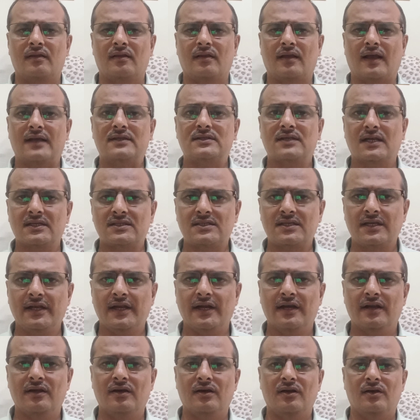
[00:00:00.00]
As I
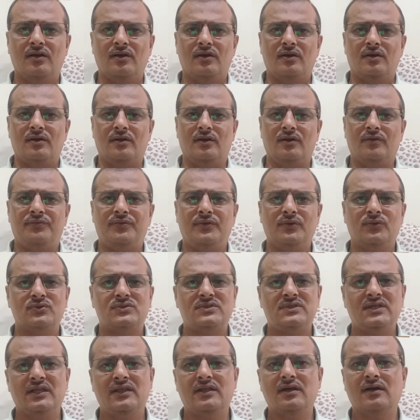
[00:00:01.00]
said, if you
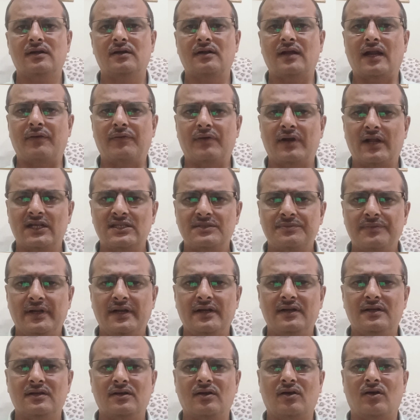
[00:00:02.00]
see the
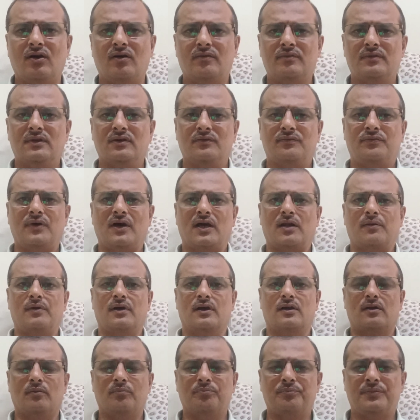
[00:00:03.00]
advertisement of the
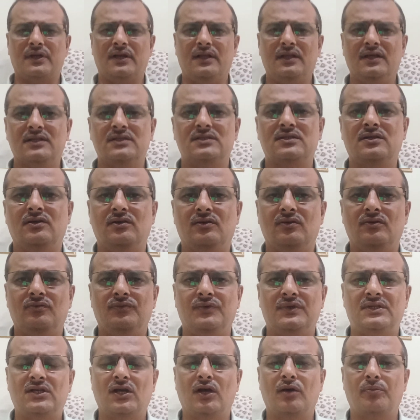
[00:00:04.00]
pharma companies
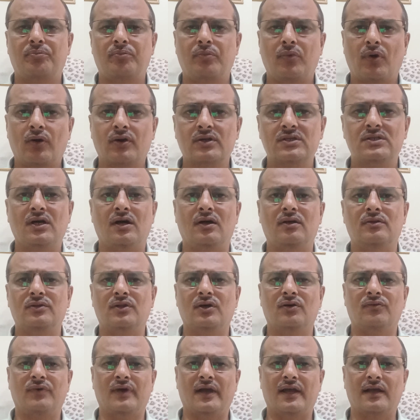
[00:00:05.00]
which have products on
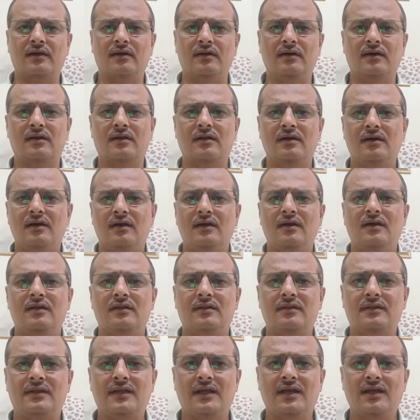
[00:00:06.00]
the bagger,
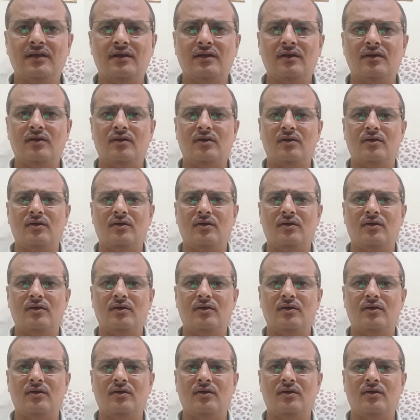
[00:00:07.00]
they